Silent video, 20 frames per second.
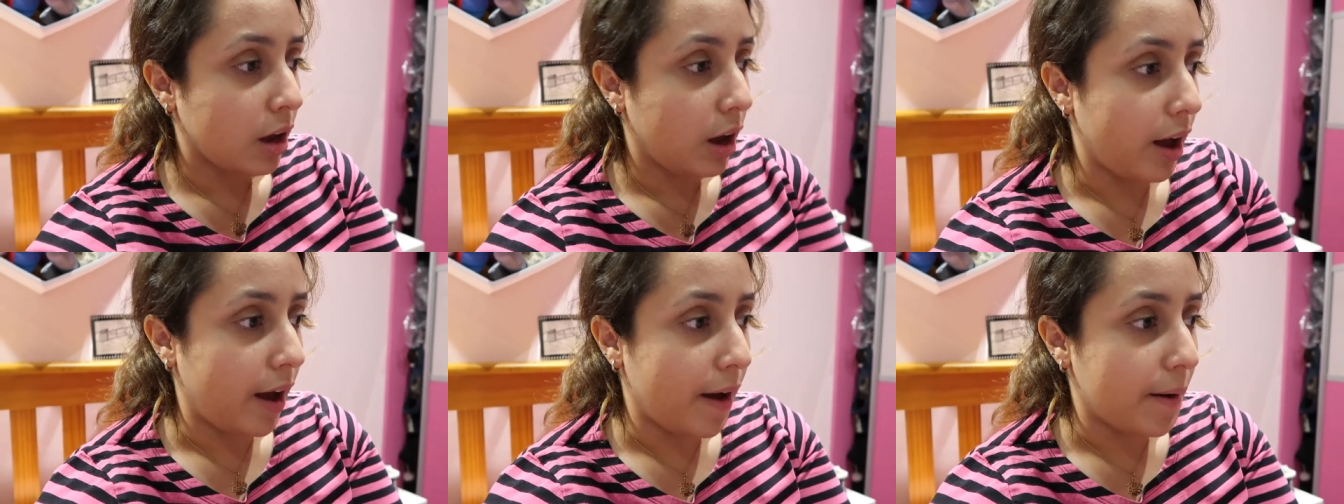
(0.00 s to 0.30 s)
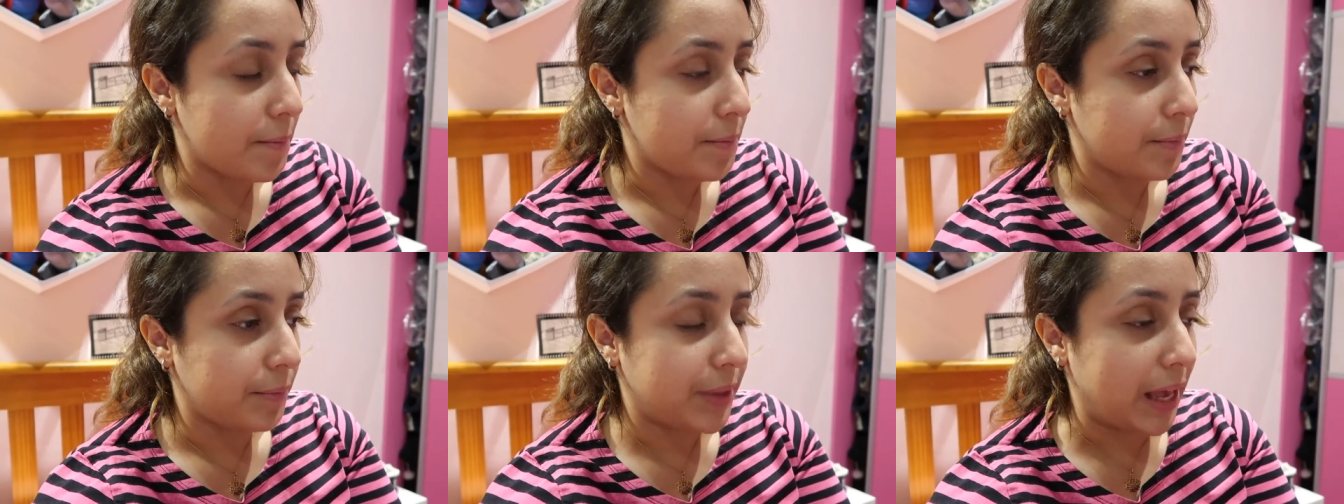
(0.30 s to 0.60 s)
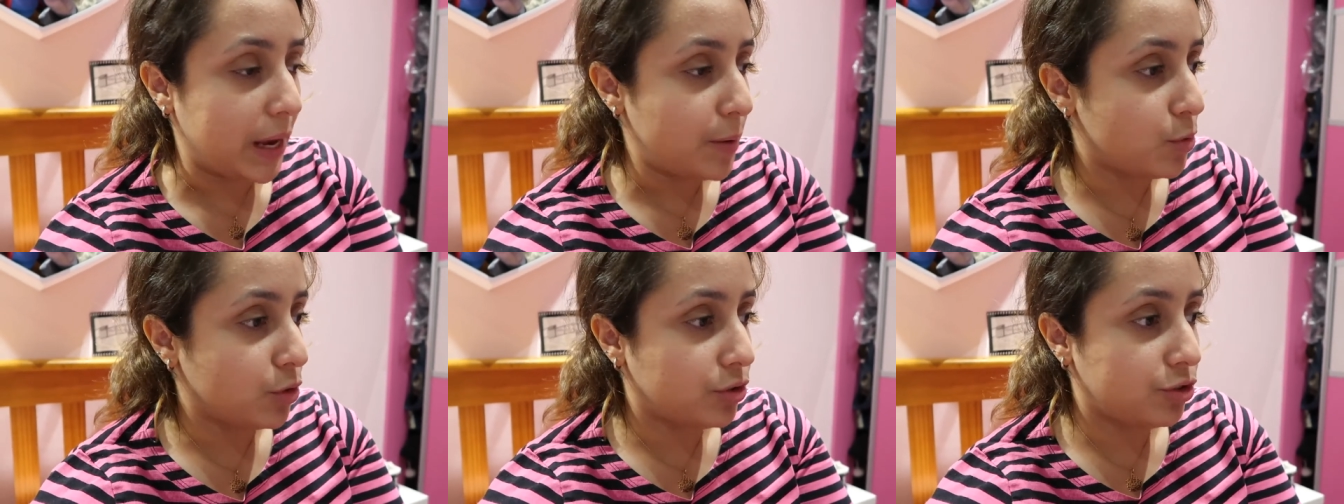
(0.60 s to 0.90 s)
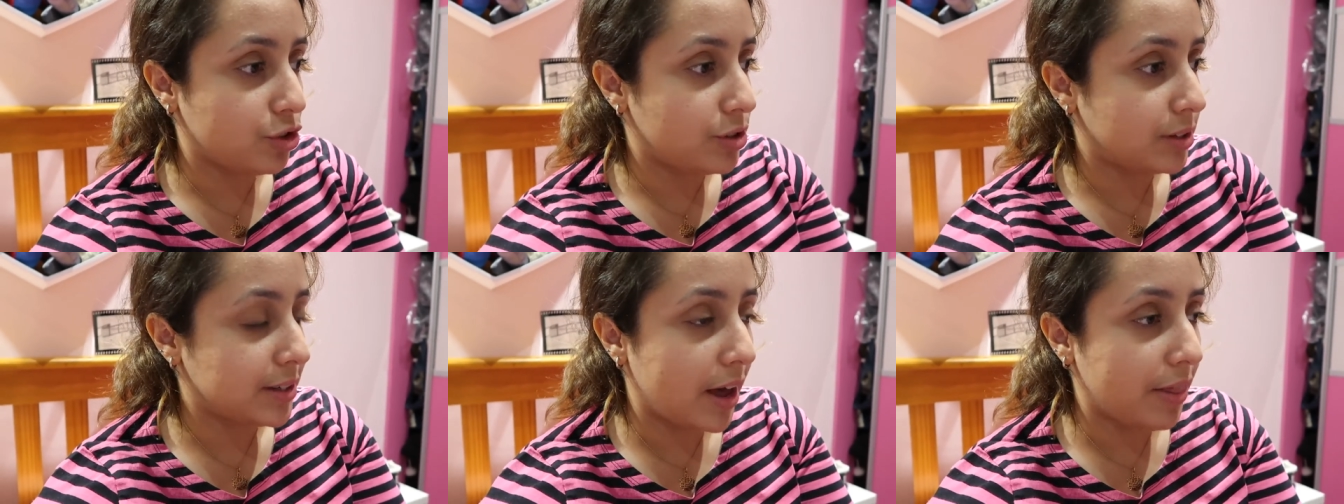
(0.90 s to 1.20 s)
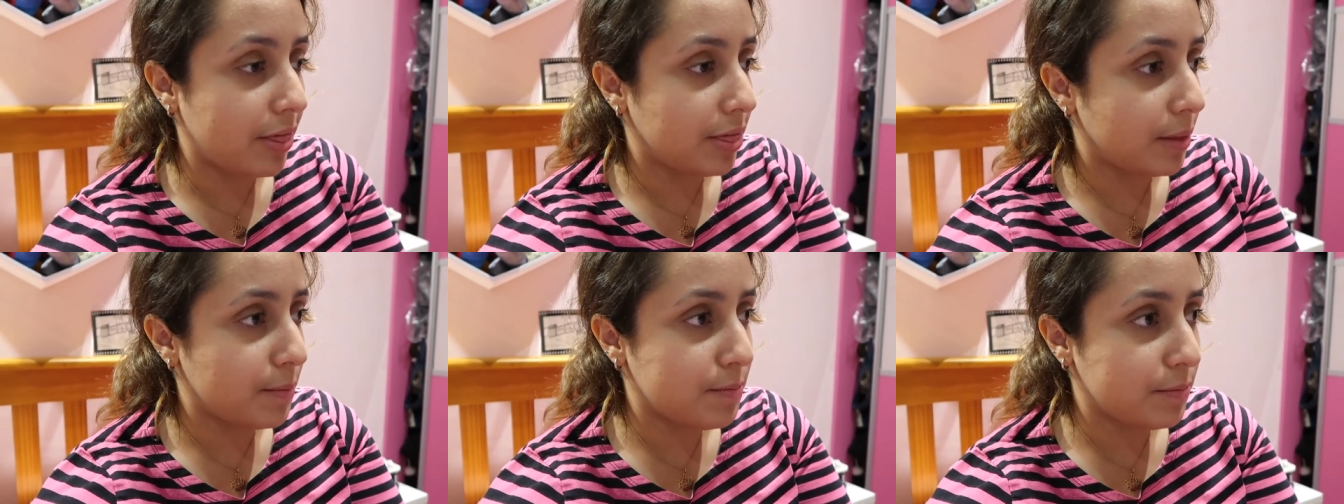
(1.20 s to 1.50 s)
they would just
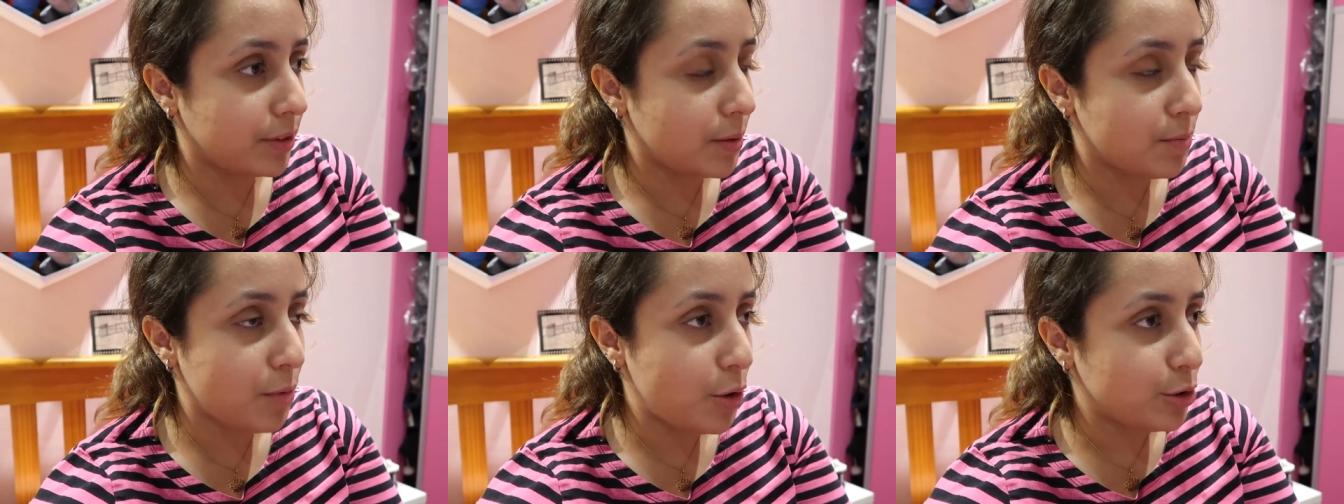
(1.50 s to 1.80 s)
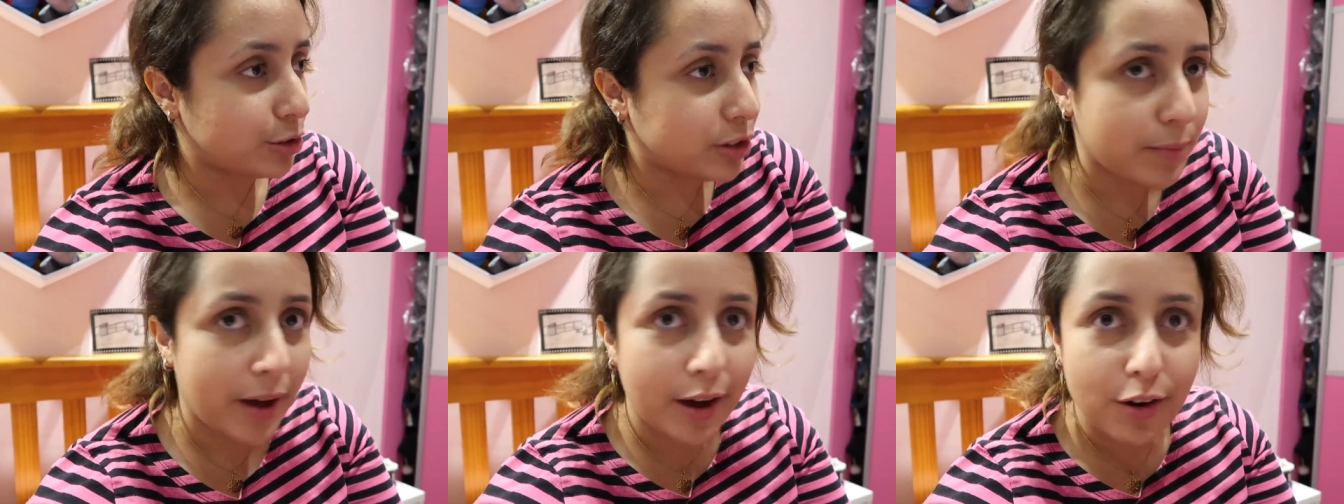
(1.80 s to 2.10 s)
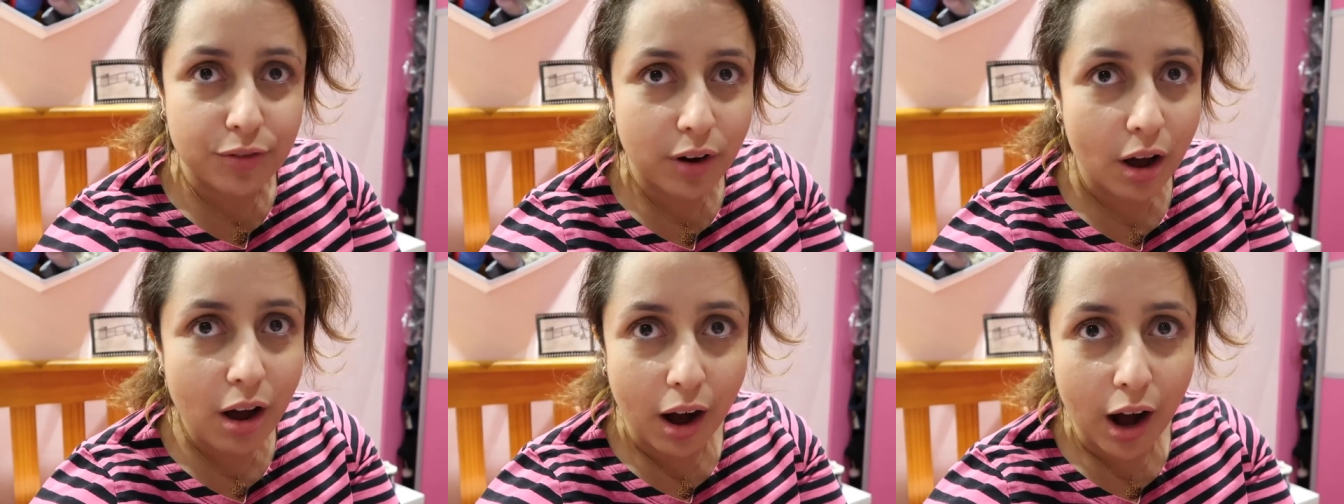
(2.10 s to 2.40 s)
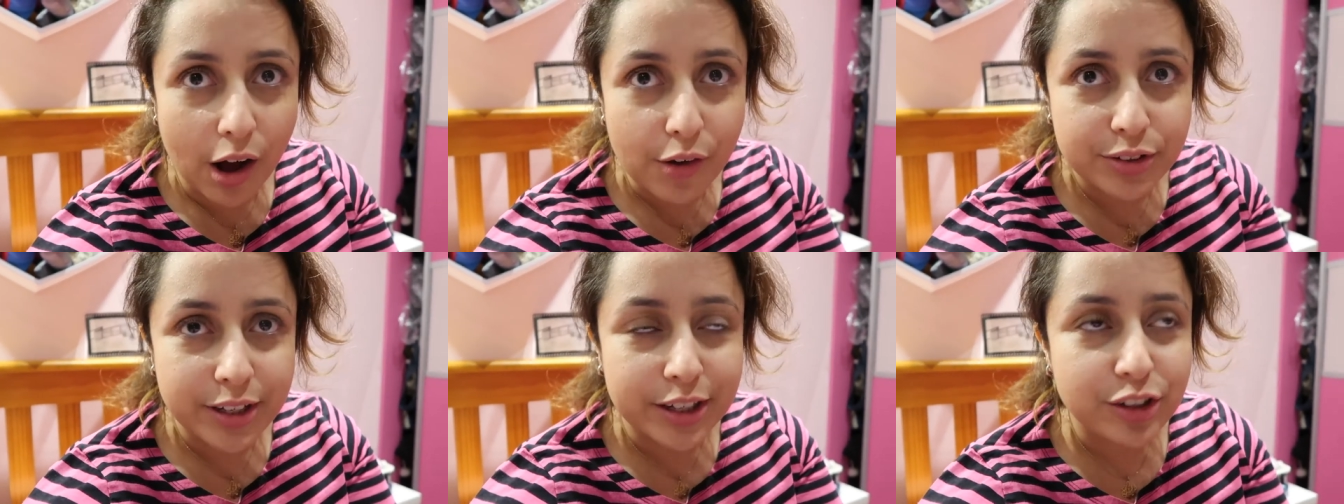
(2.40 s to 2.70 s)
get the most amount of laughs.